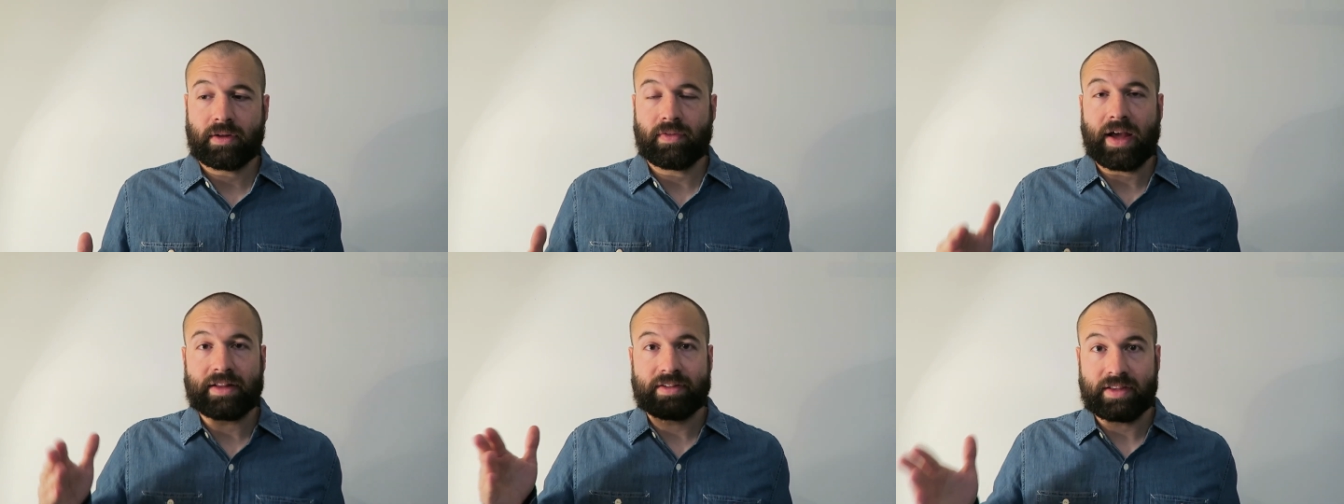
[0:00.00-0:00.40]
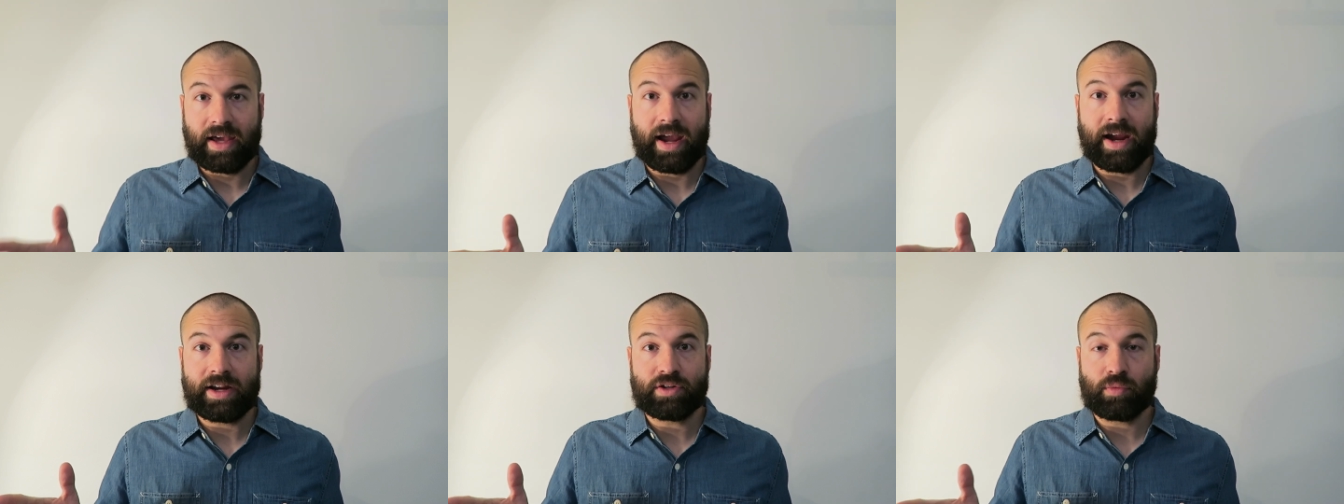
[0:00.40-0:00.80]
That's
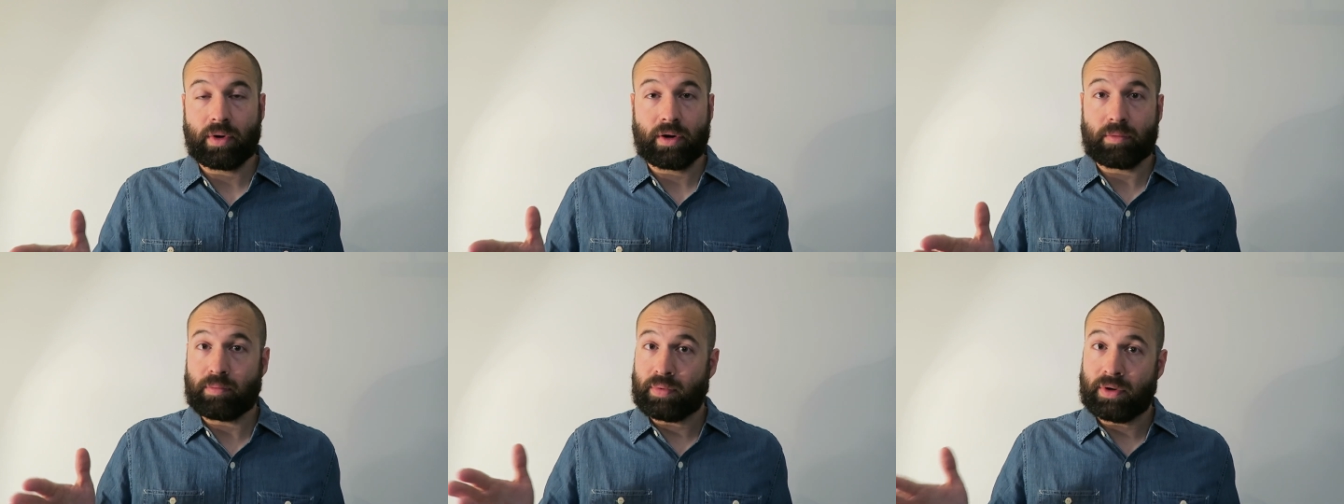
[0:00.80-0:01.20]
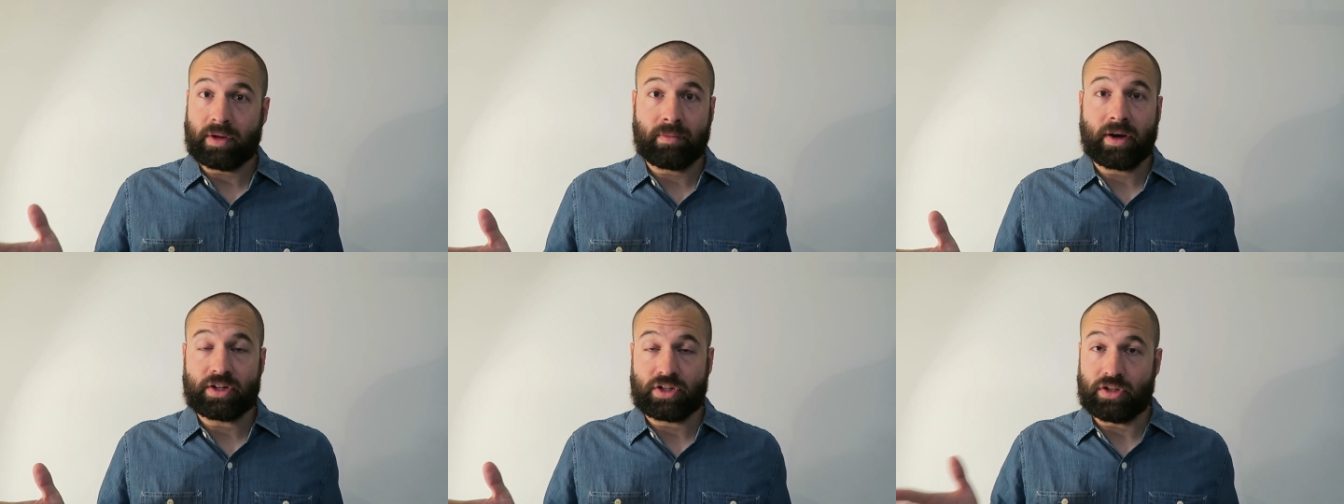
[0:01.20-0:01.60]
the age where pretty
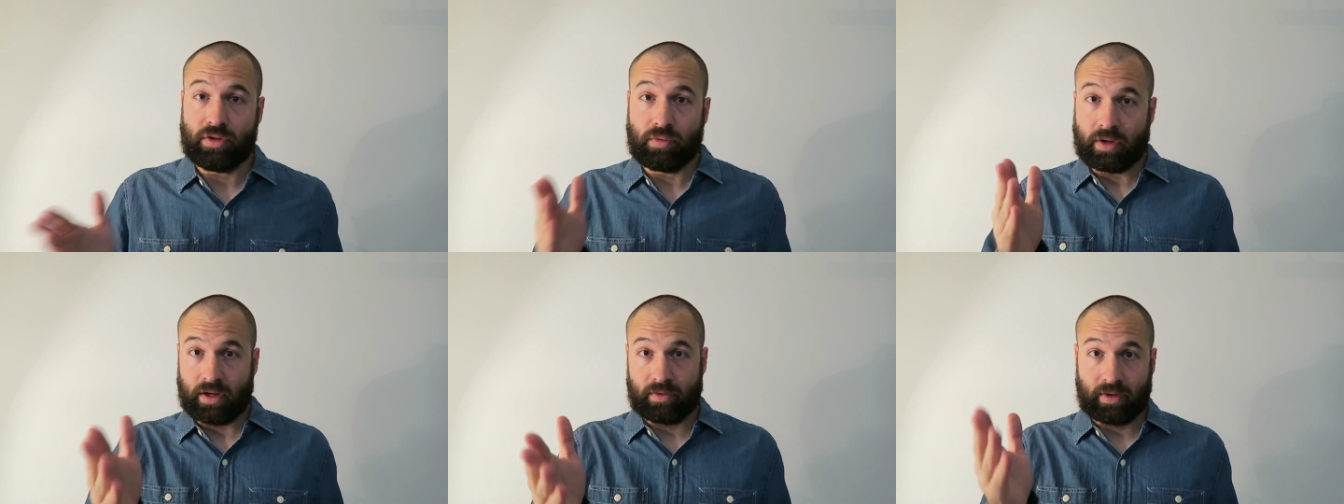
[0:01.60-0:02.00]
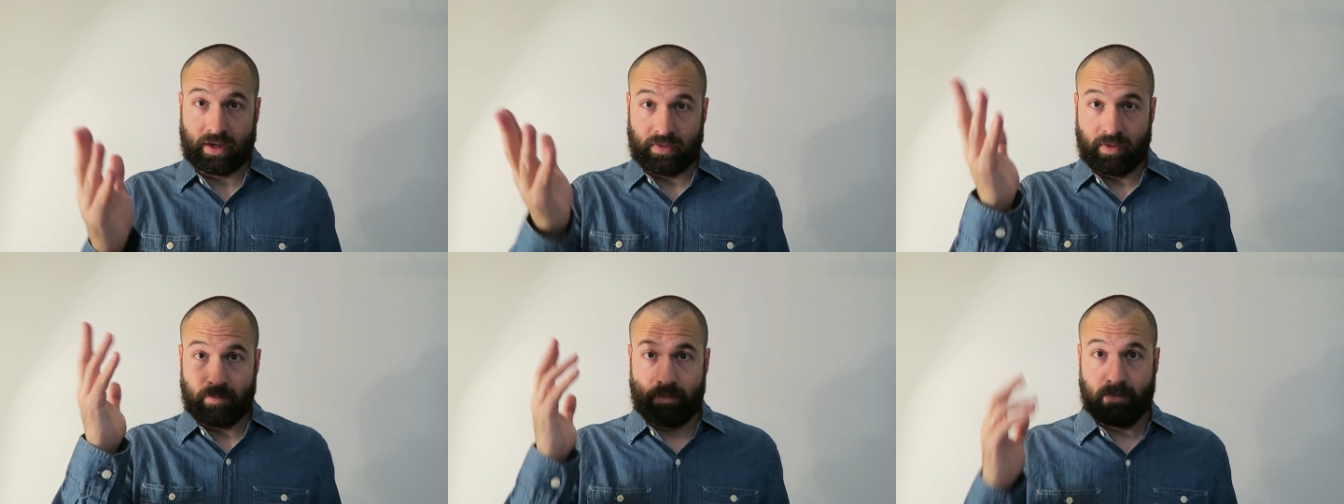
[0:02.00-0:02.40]
much you can look
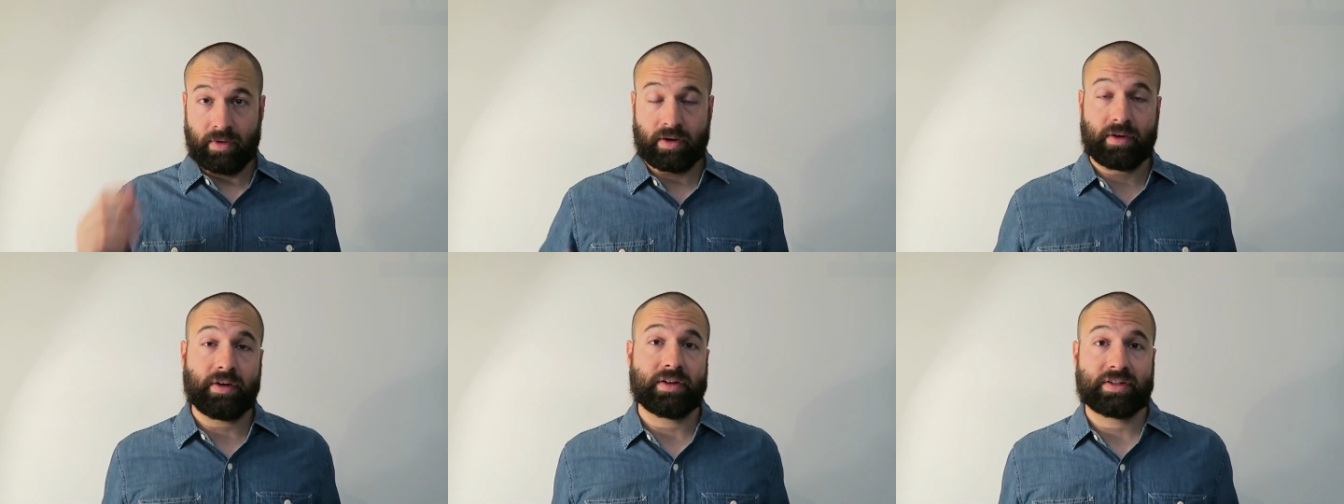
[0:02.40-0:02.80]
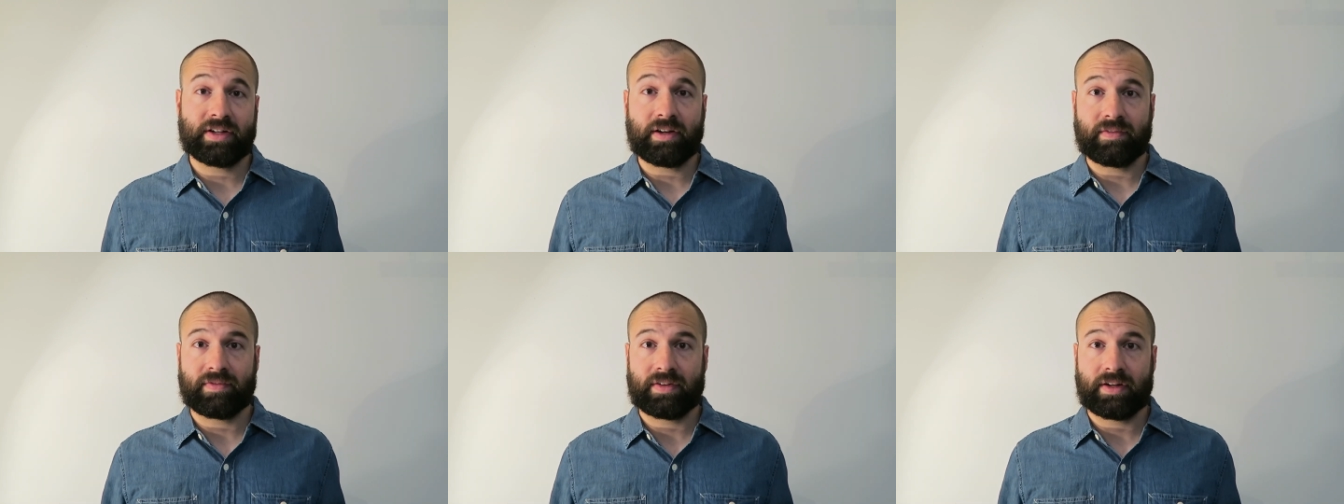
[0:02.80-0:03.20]
at the mirror
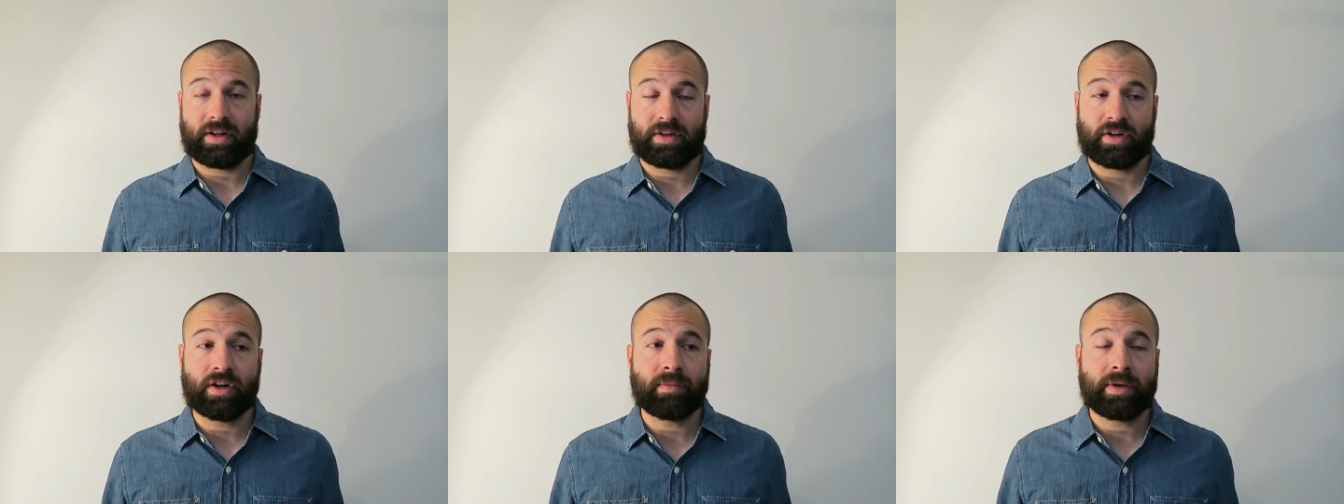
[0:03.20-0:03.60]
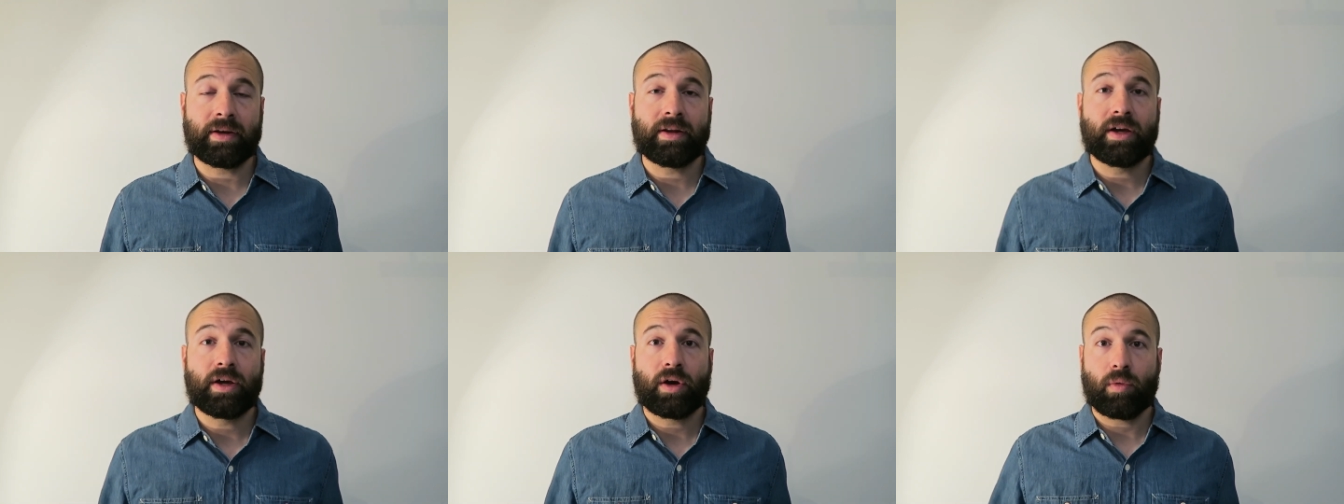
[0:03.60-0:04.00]
yourself and
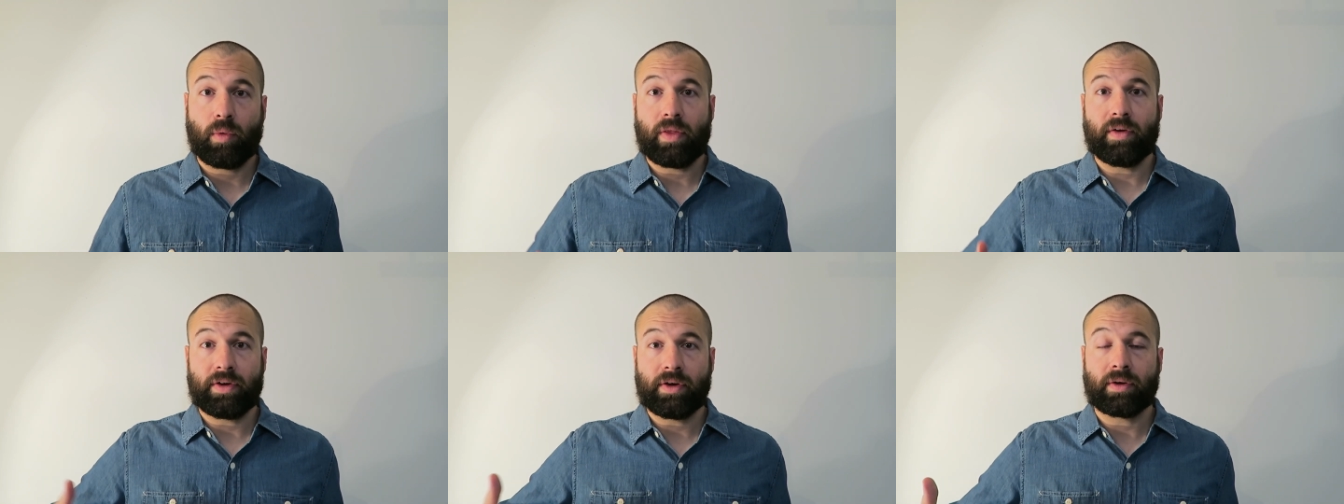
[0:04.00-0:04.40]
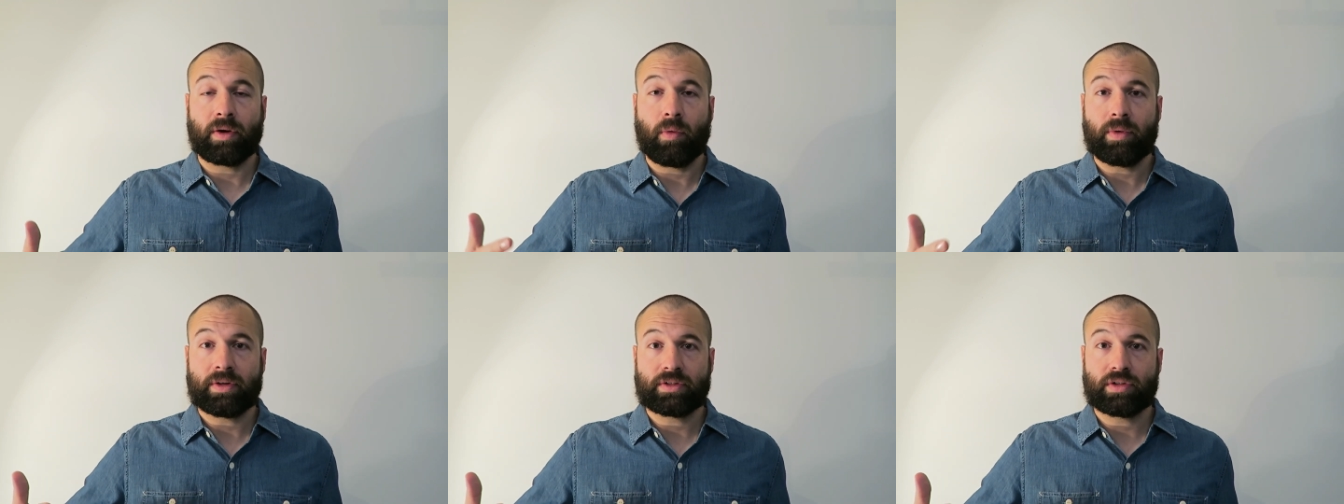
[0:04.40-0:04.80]
determine whether you're
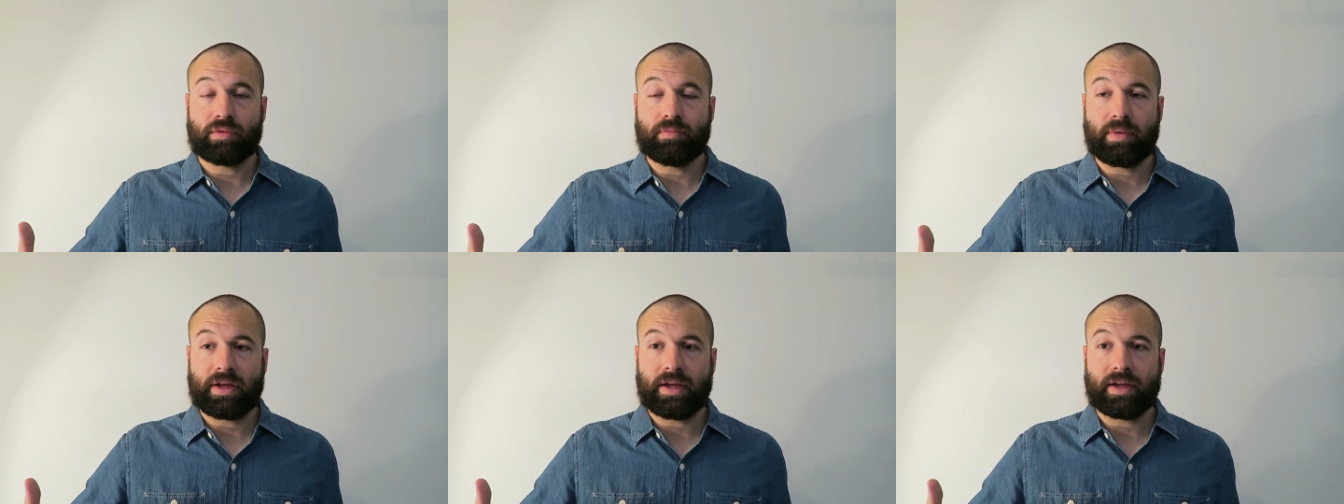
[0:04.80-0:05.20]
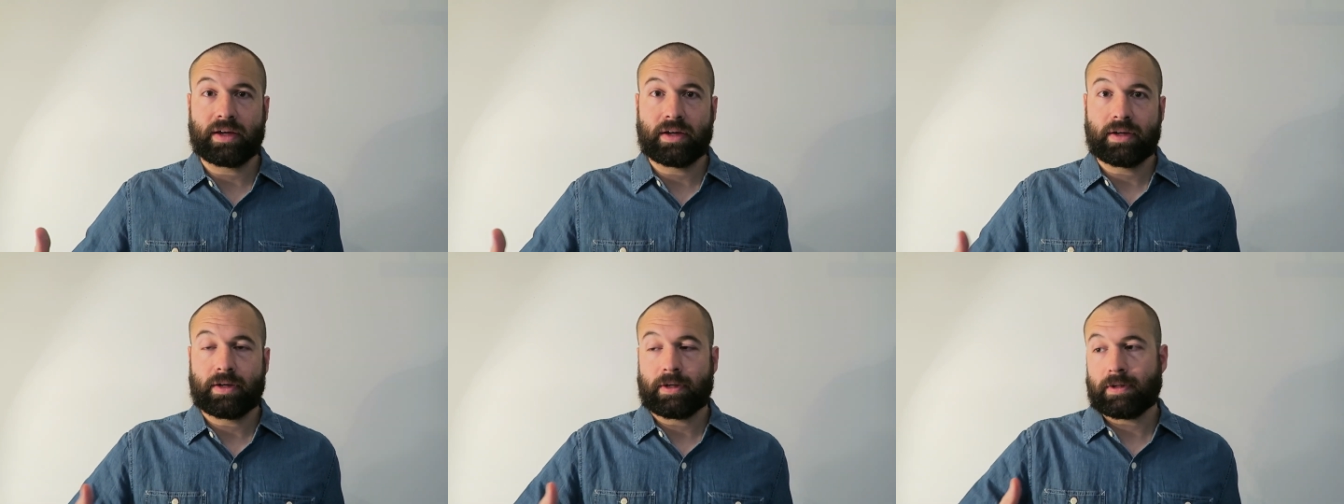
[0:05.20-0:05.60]
going to
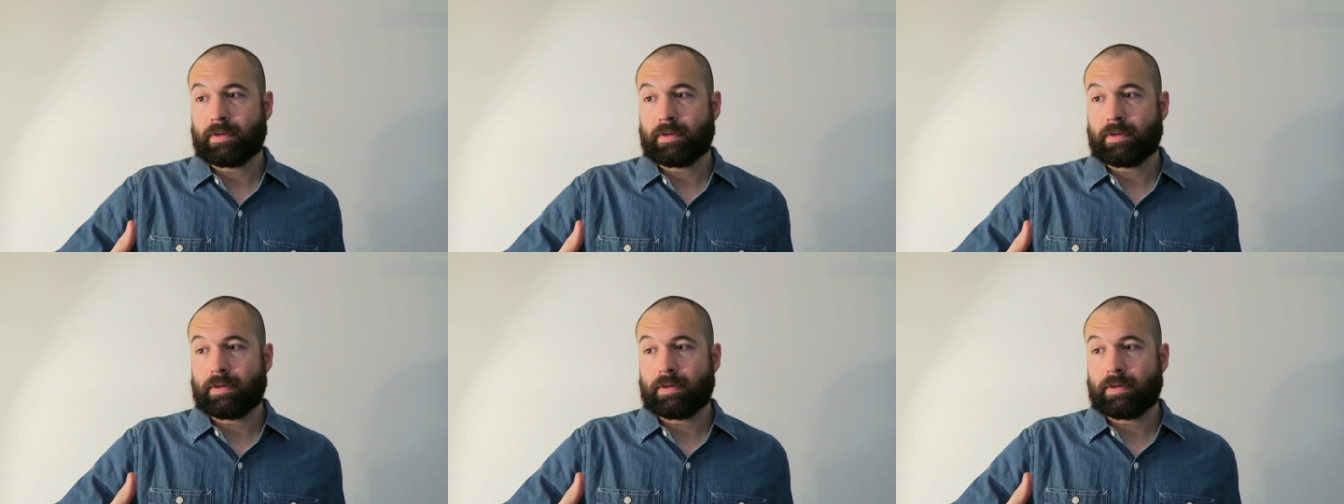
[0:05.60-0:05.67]
be